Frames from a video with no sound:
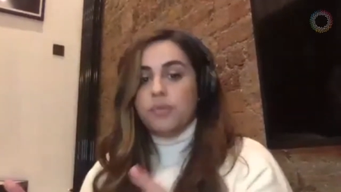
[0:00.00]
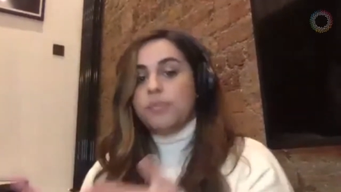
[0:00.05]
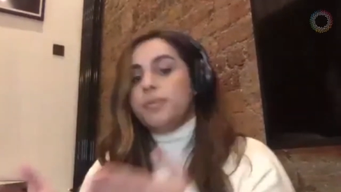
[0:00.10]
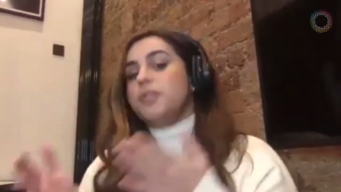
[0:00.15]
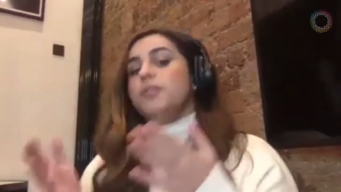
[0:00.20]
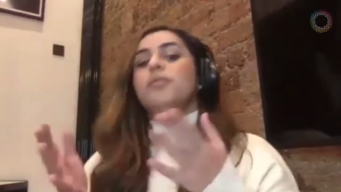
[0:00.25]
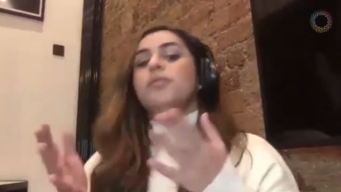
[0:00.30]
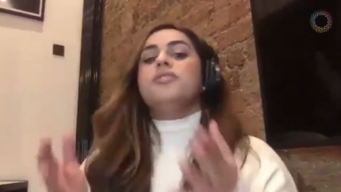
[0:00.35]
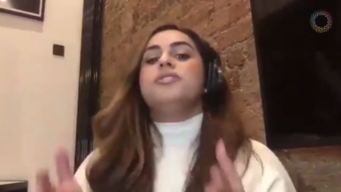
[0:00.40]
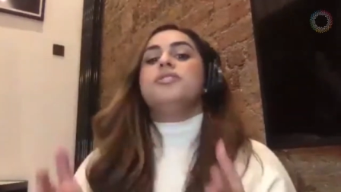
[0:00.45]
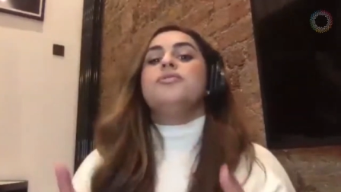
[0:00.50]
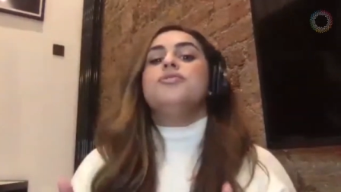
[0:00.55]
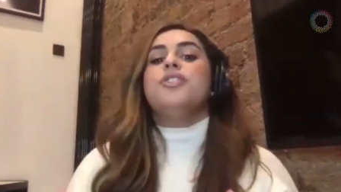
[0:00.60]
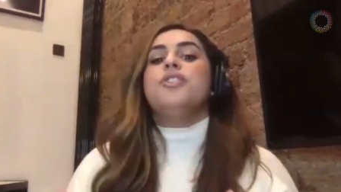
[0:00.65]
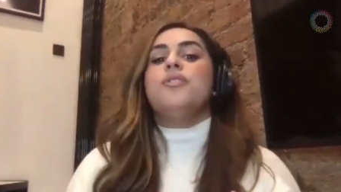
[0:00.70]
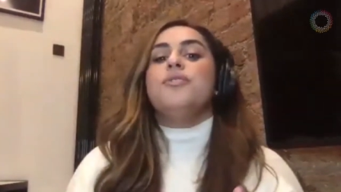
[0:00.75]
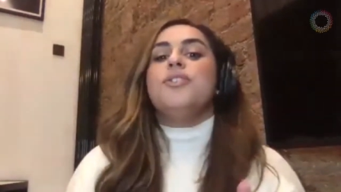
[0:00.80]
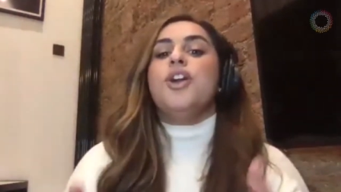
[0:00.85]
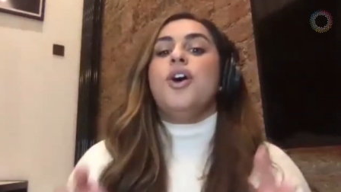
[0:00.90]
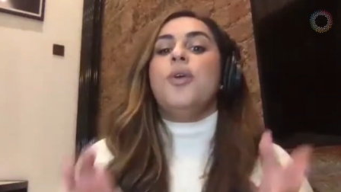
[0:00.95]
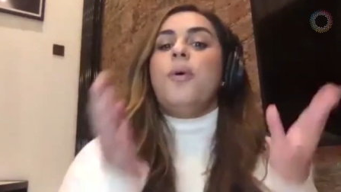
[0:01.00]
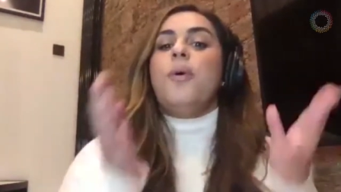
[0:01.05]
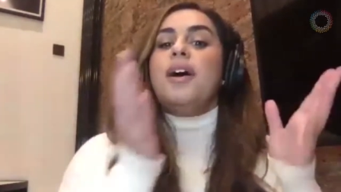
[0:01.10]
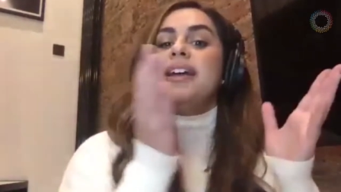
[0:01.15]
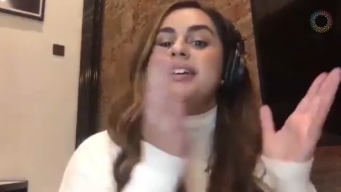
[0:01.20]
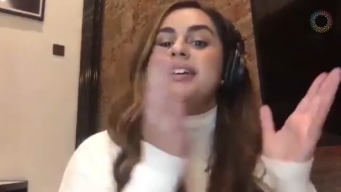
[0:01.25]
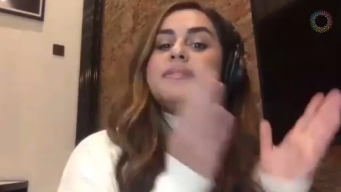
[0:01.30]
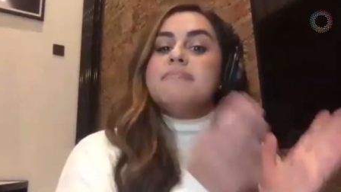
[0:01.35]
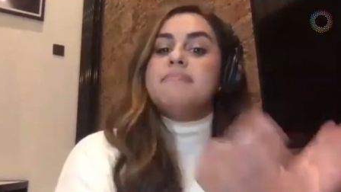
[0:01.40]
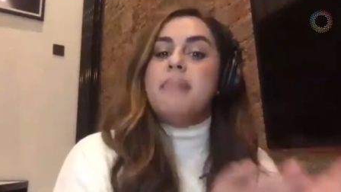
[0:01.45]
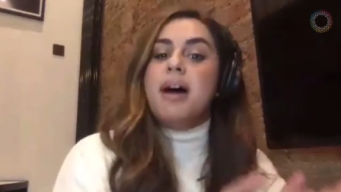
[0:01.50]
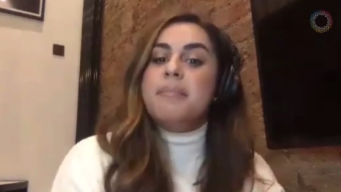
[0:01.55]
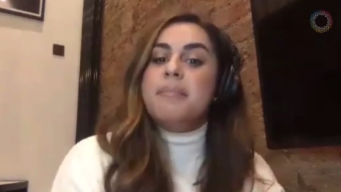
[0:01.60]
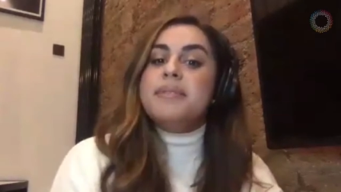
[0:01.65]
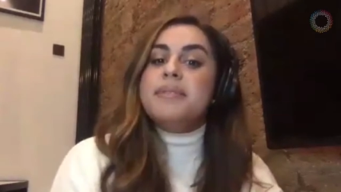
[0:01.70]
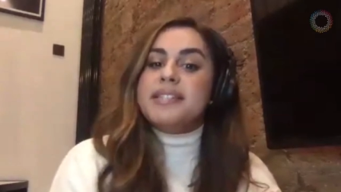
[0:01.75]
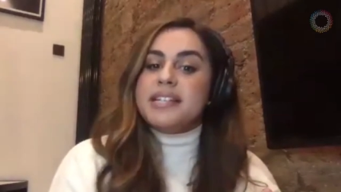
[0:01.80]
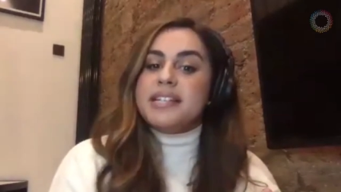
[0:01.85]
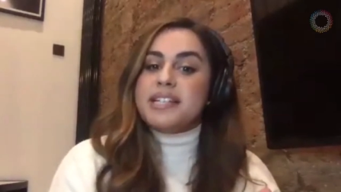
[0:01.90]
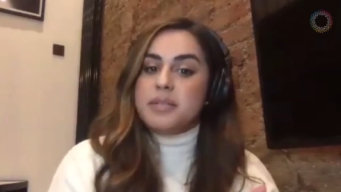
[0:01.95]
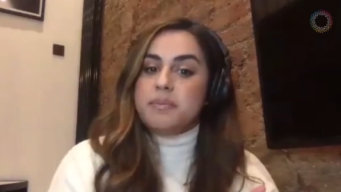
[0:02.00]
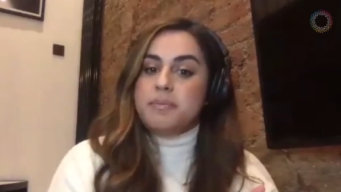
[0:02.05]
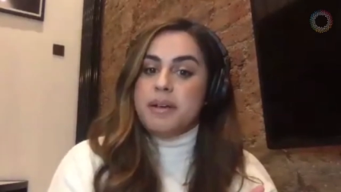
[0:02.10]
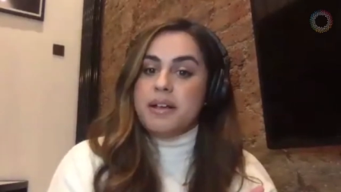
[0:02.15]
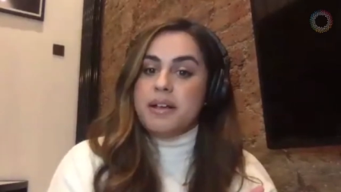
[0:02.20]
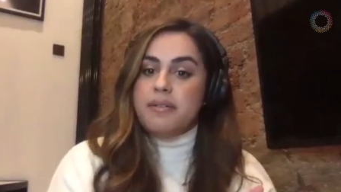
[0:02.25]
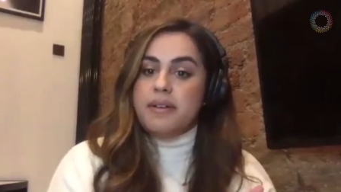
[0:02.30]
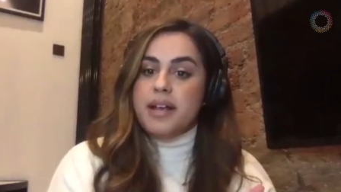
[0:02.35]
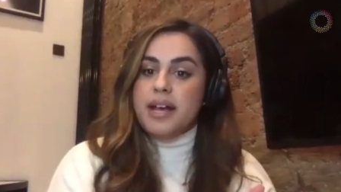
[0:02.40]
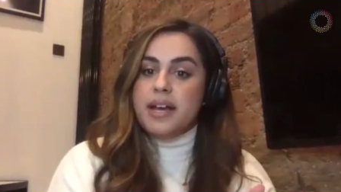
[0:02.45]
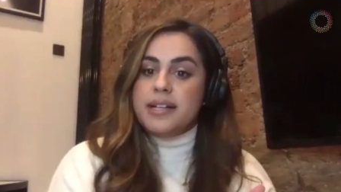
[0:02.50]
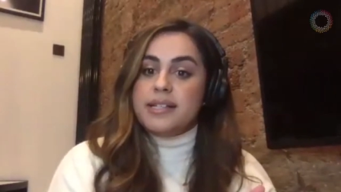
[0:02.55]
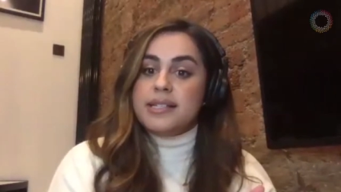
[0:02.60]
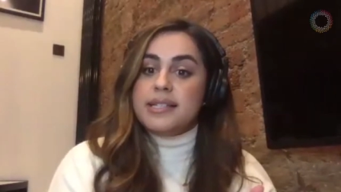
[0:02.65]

We also don't know what his mum has experienced.